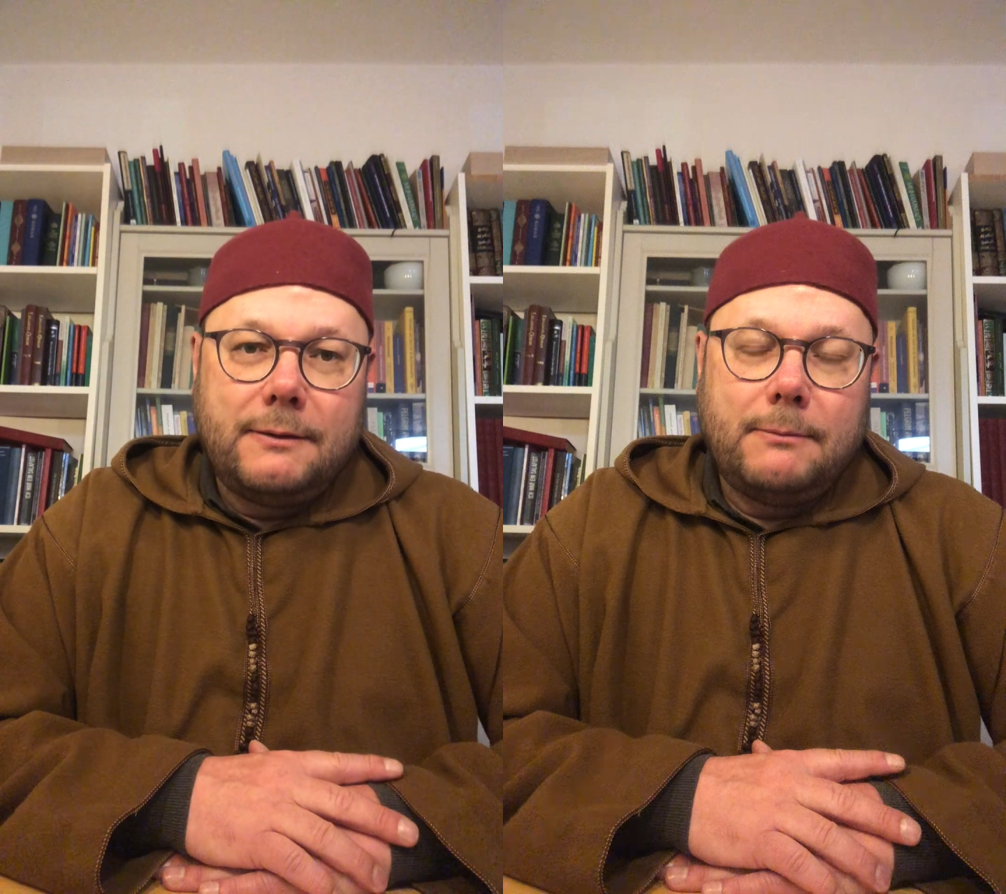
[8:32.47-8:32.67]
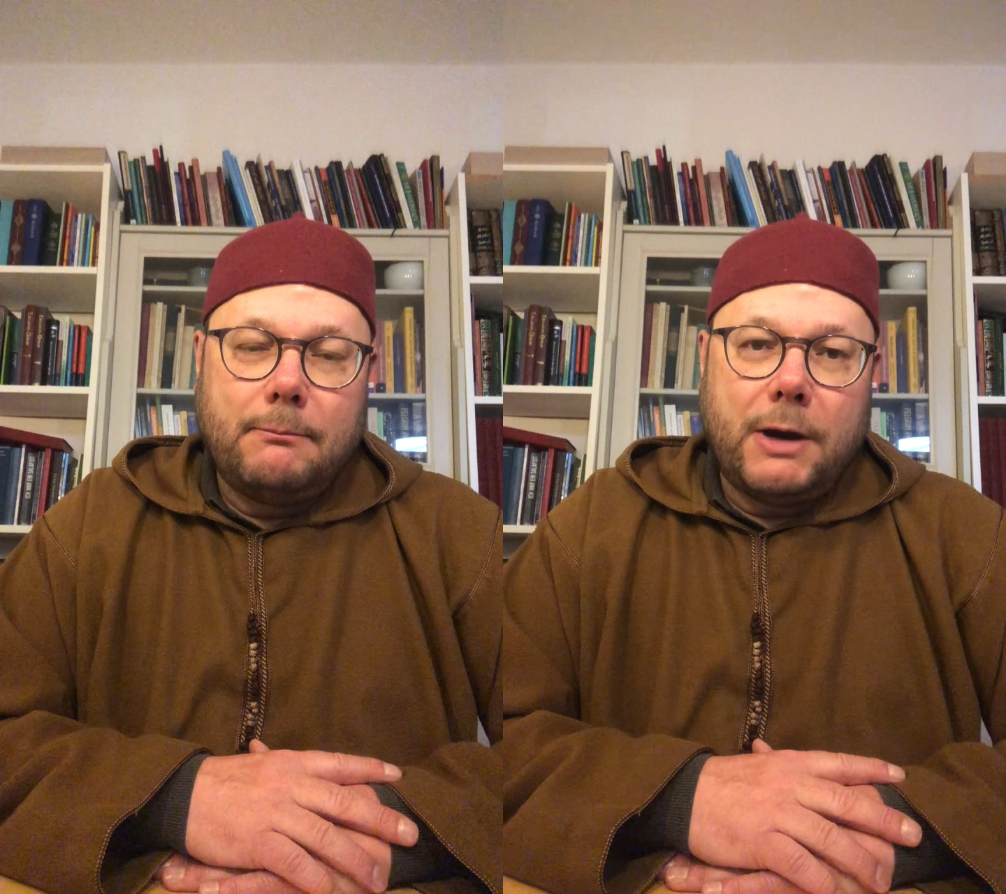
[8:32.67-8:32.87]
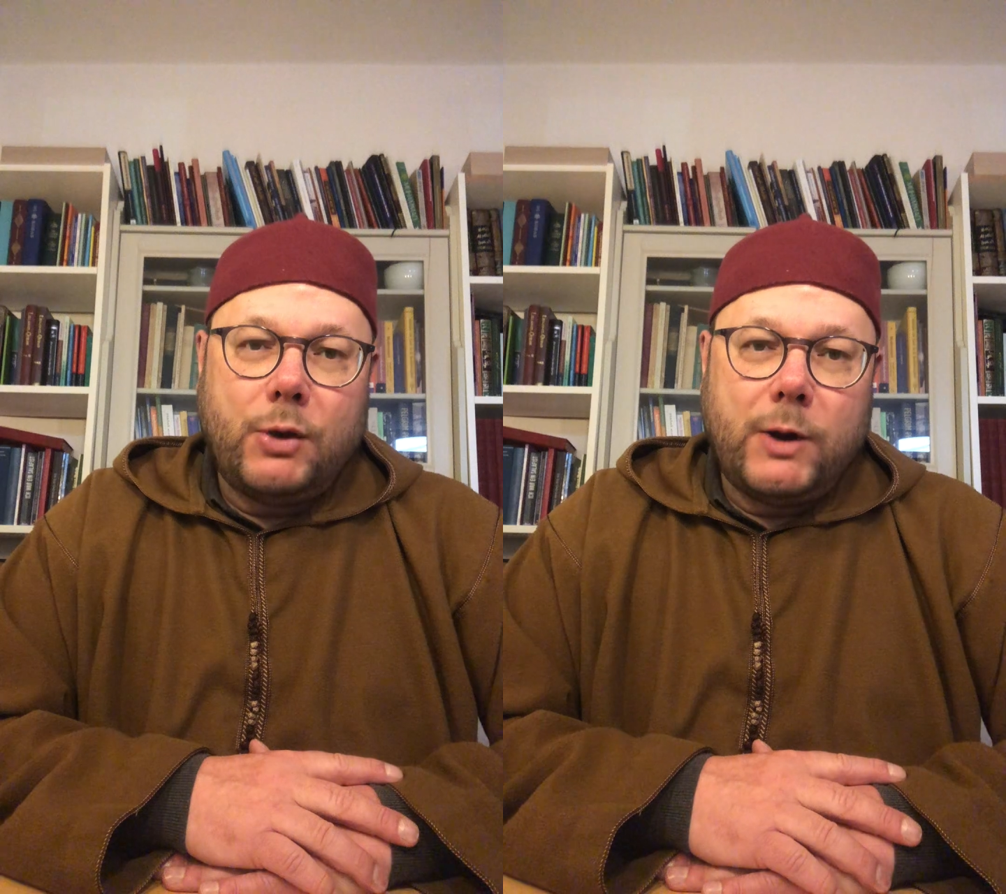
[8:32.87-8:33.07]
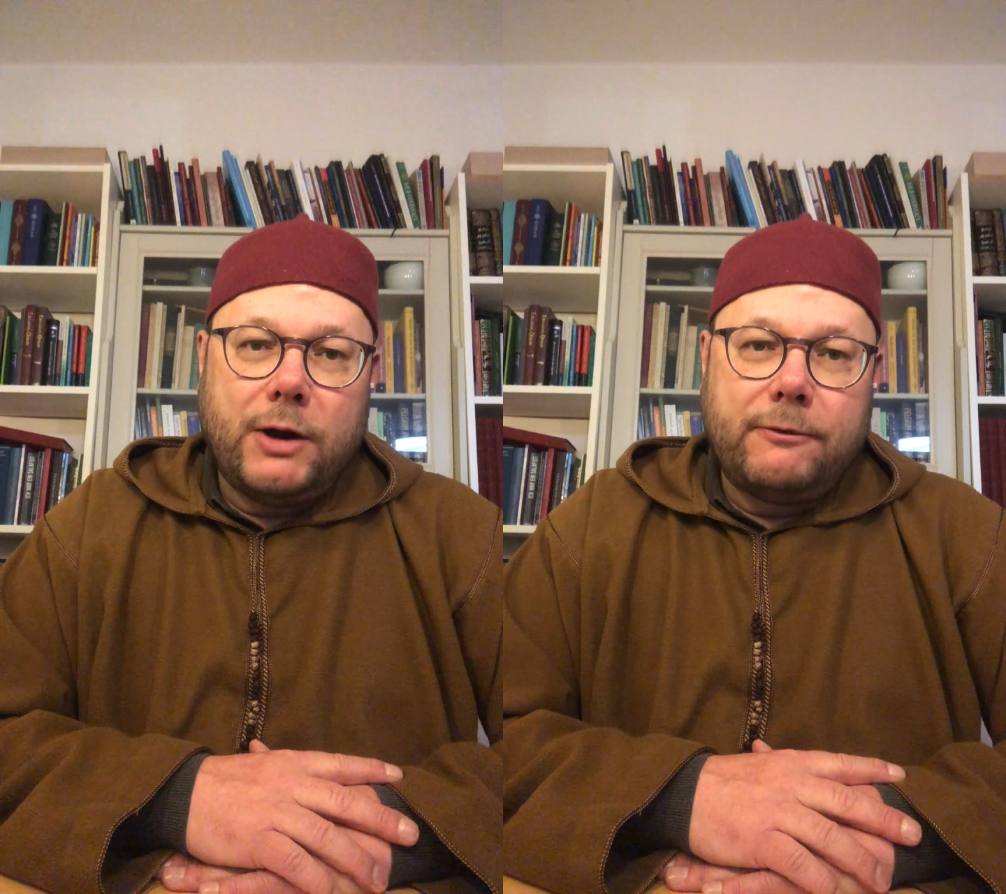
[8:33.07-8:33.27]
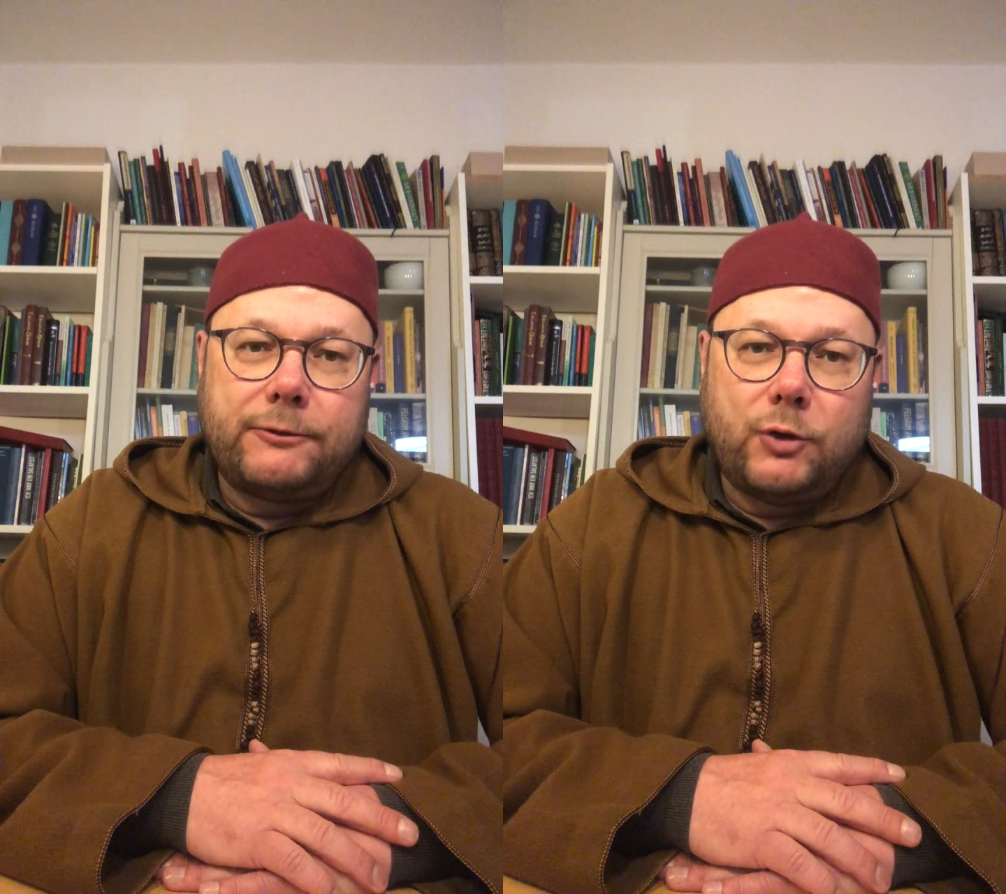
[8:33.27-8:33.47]
by way
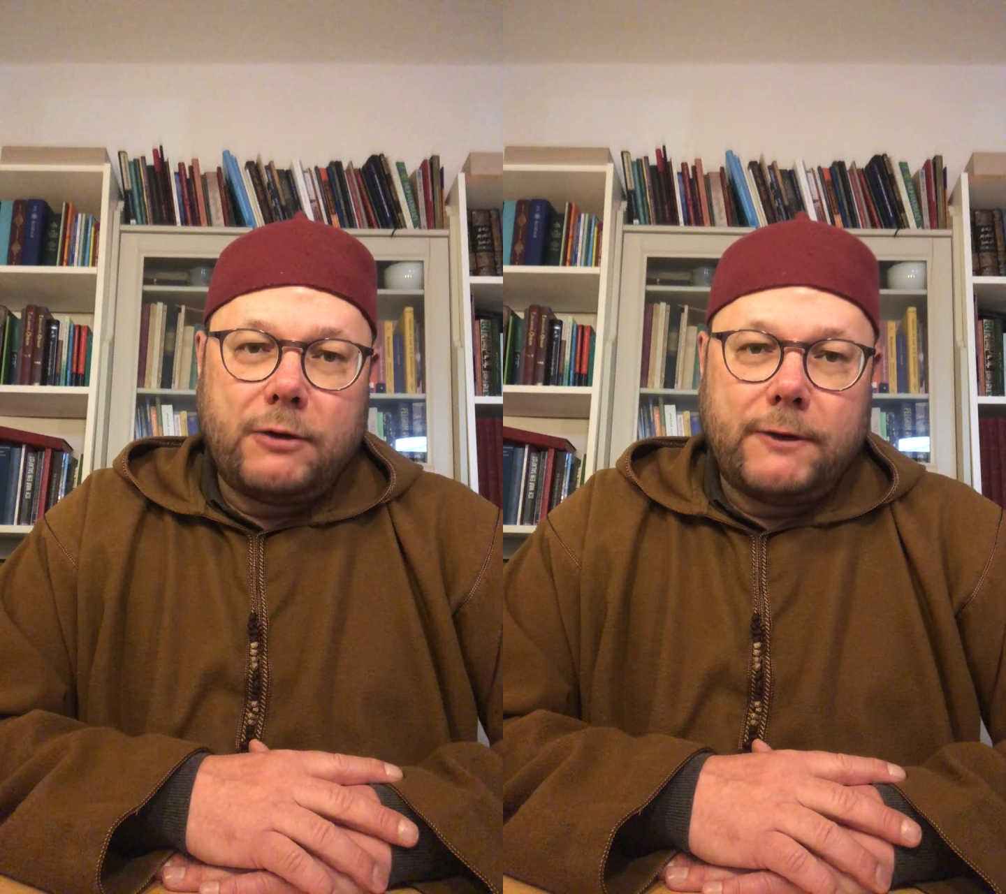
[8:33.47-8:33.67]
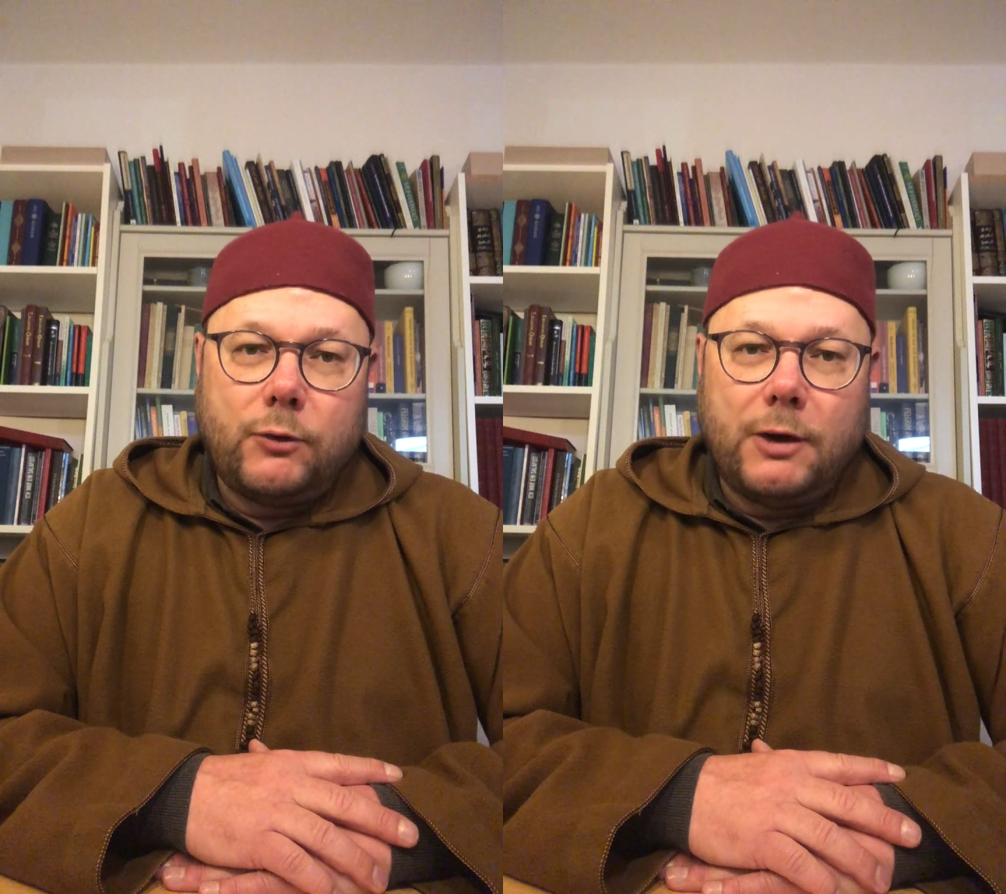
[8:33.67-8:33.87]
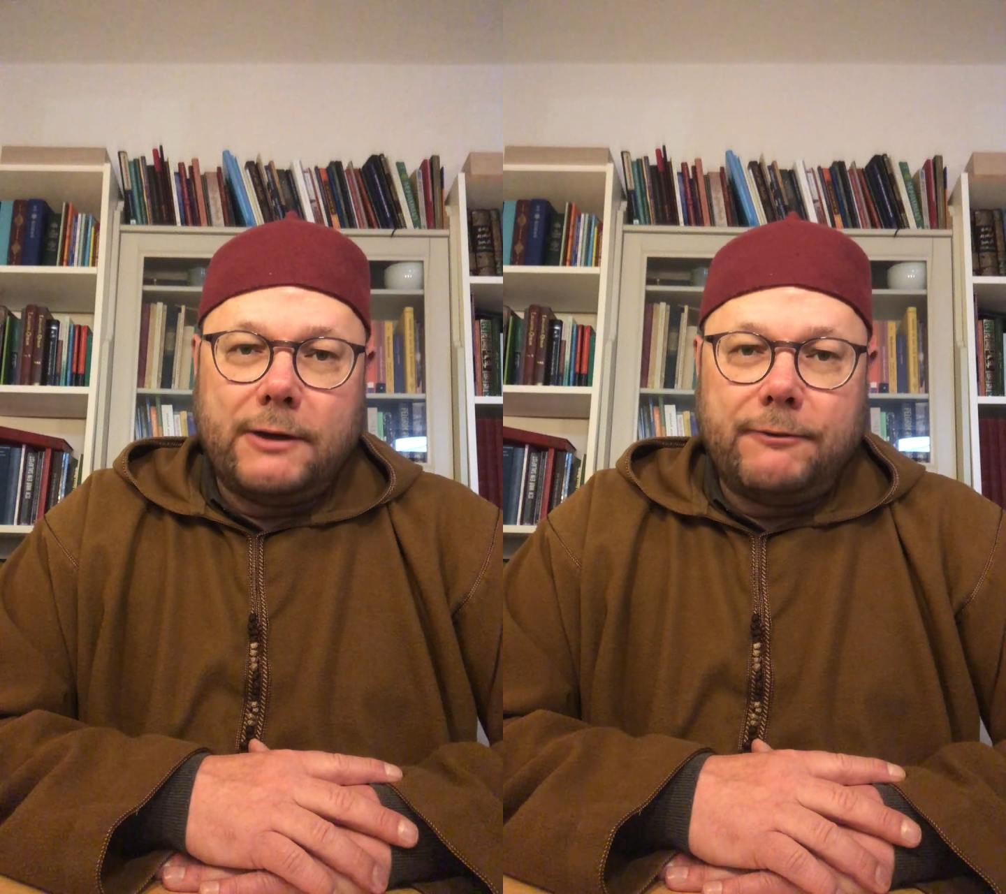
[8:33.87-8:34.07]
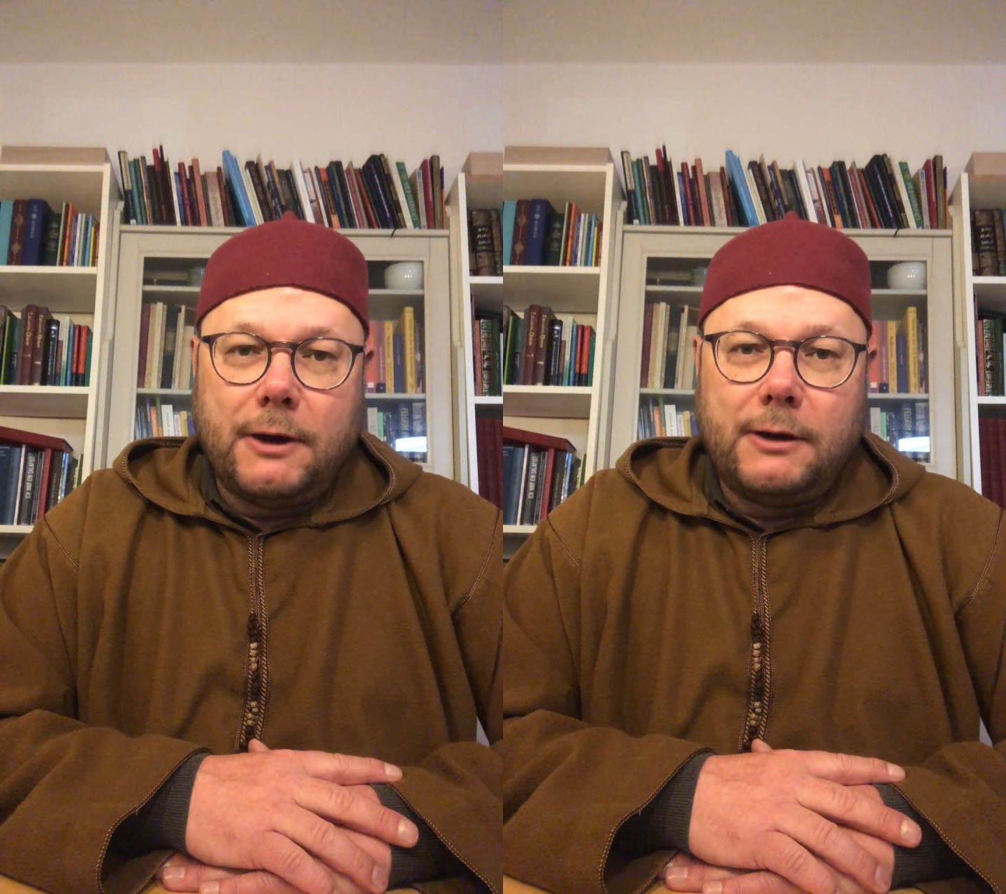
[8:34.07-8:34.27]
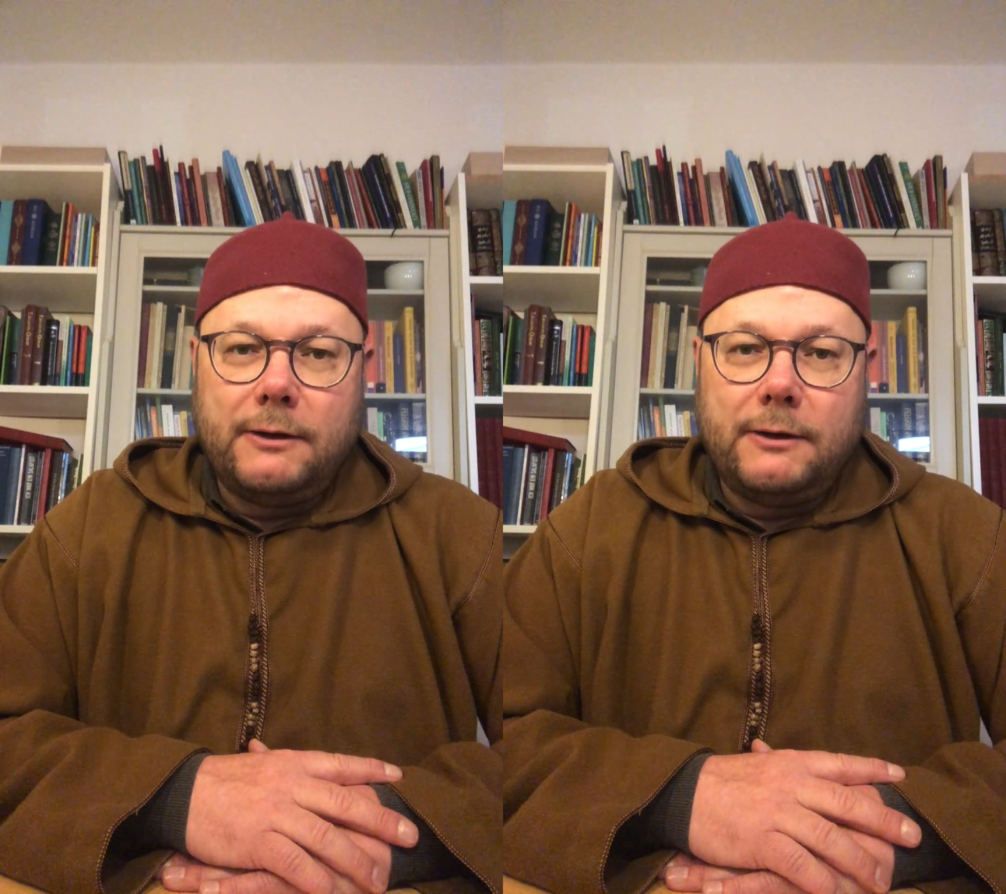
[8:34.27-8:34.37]
of Tuhfatul Atfal,